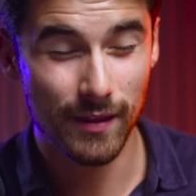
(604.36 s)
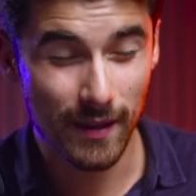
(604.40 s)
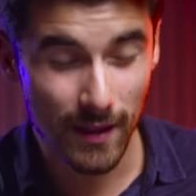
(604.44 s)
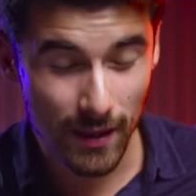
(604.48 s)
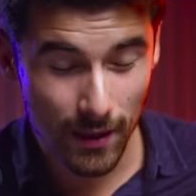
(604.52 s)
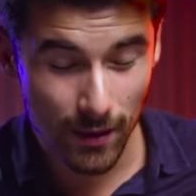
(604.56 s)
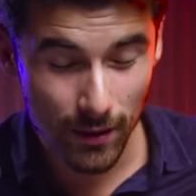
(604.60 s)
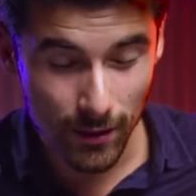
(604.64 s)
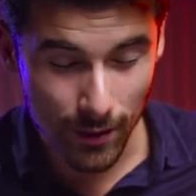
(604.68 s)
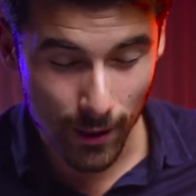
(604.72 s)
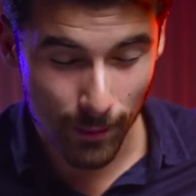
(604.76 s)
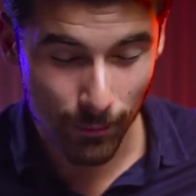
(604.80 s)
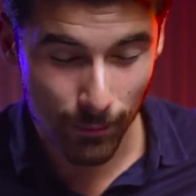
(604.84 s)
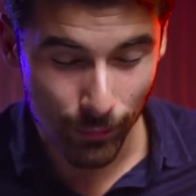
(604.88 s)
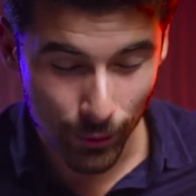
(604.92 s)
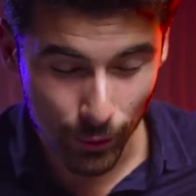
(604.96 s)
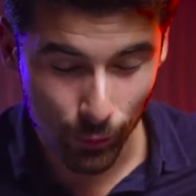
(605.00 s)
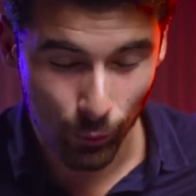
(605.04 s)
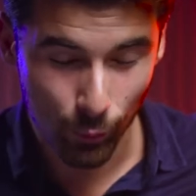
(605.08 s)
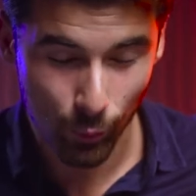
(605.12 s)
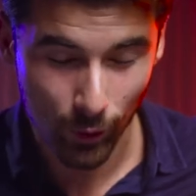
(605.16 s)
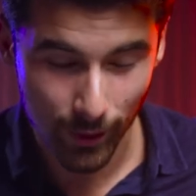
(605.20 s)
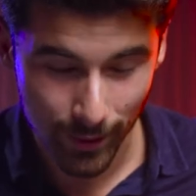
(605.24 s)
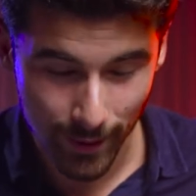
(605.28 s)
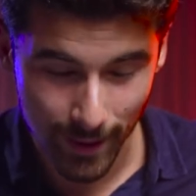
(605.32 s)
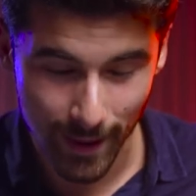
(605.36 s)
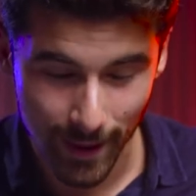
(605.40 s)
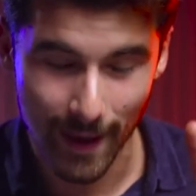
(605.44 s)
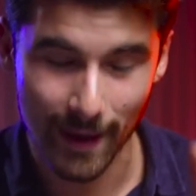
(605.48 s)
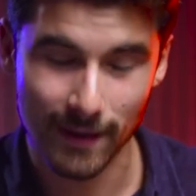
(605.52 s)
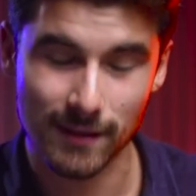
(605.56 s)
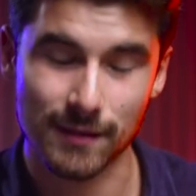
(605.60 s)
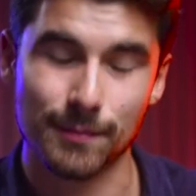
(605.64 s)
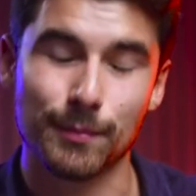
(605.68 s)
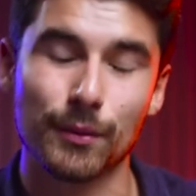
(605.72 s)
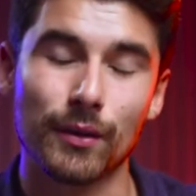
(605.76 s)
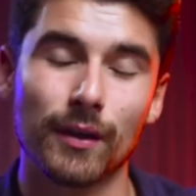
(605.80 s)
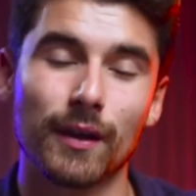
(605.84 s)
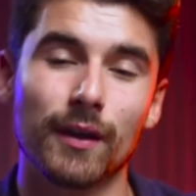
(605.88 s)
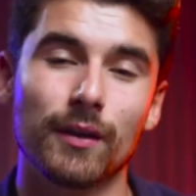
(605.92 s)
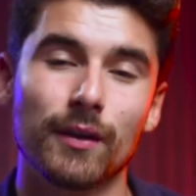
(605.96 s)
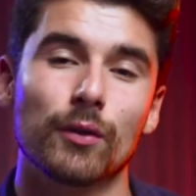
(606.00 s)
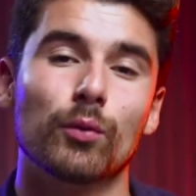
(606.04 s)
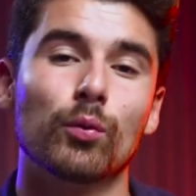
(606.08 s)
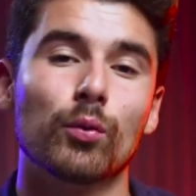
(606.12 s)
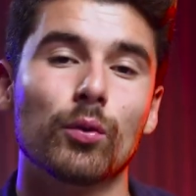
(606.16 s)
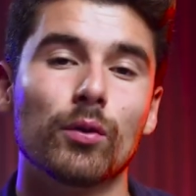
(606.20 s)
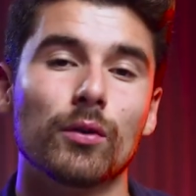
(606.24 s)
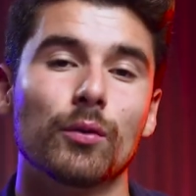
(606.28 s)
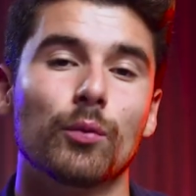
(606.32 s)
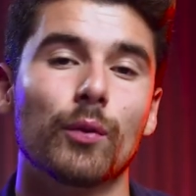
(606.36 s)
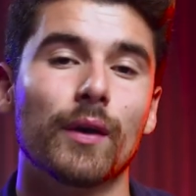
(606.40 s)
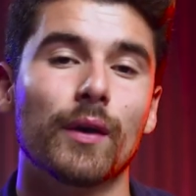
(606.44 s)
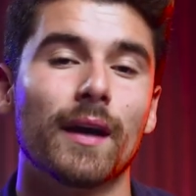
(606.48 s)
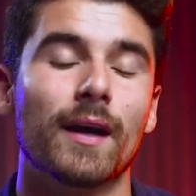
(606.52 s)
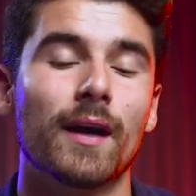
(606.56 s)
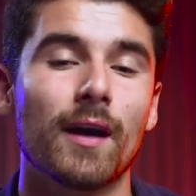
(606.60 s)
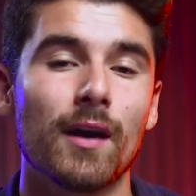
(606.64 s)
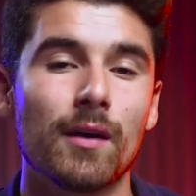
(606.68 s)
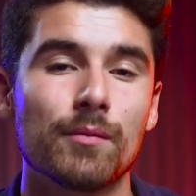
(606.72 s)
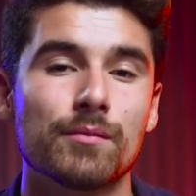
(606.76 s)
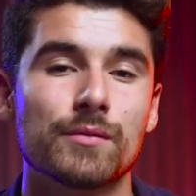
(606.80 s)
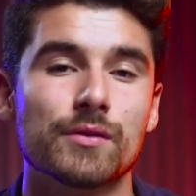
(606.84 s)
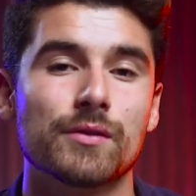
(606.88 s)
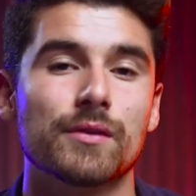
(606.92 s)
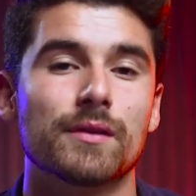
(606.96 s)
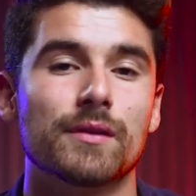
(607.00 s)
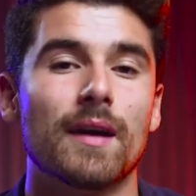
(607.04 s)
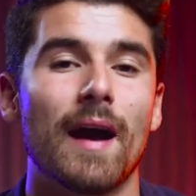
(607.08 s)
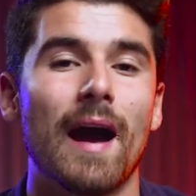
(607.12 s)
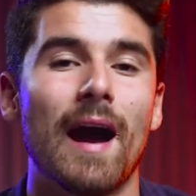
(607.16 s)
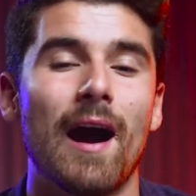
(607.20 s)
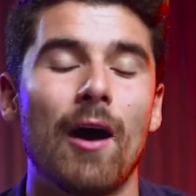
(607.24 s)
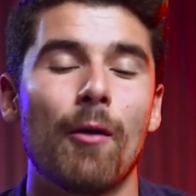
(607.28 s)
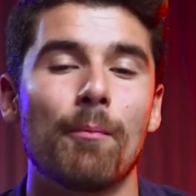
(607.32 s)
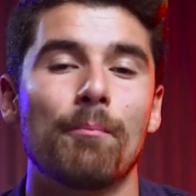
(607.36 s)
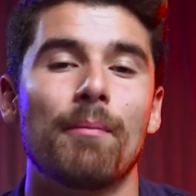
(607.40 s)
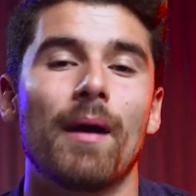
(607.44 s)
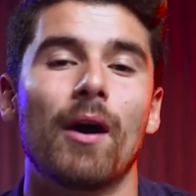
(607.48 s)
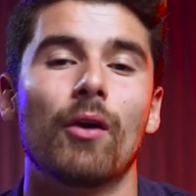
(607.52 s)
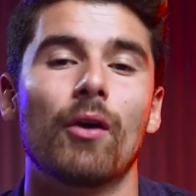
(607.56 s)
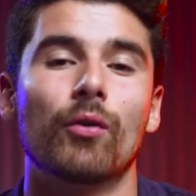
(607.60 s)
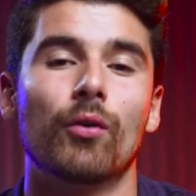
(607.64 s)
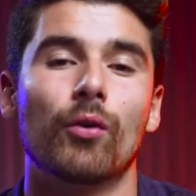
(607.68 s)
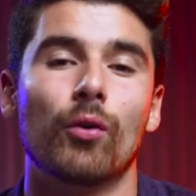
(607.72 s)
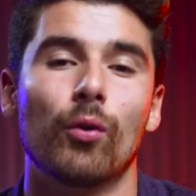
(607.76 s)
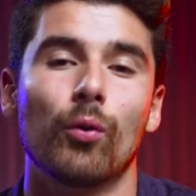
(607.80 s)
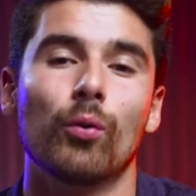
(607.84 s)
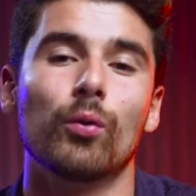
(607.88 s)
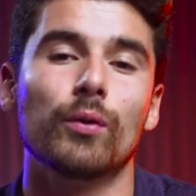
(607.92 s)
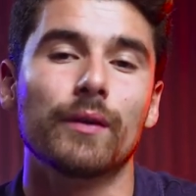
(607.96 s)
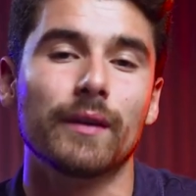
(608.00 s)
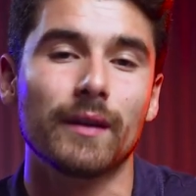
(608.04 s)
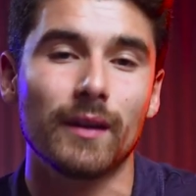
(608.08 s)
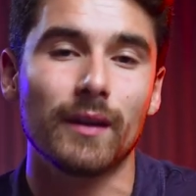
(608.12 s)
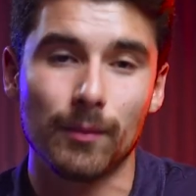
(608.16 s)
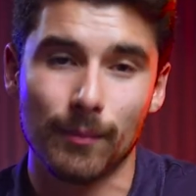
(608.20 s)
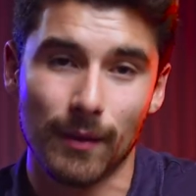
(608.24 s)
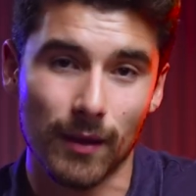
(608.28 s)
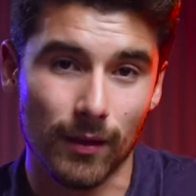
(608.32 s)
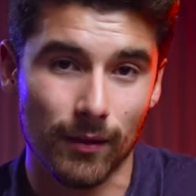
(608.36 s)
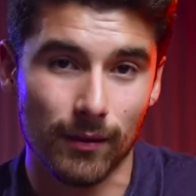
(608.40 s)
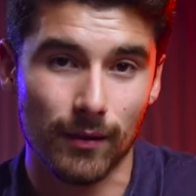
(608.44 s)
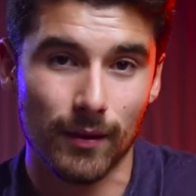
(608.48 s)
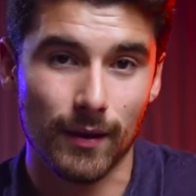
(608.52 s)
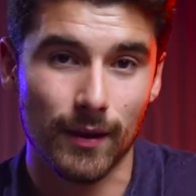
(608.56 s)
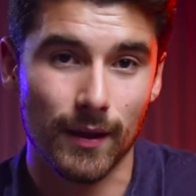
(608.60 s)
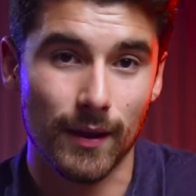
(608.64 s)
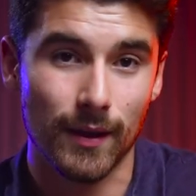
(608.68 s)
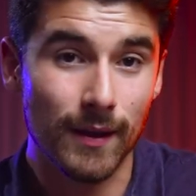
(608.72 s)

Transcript: the #1 expert in the world when it comes to outbound cold email.